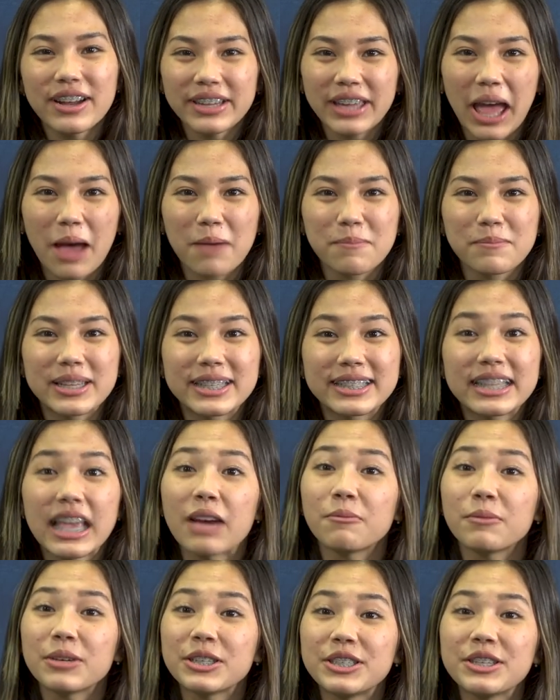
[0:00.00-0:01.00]
campus
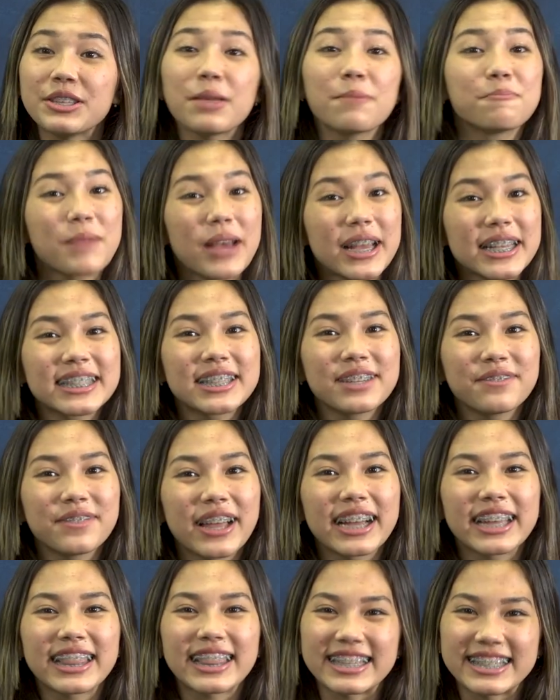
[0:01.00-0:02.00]
and wish you the best of
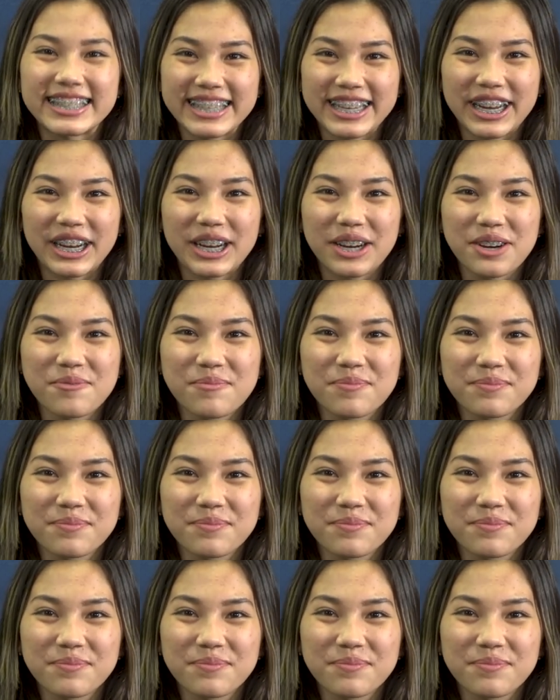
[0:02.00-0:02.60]
luck this year.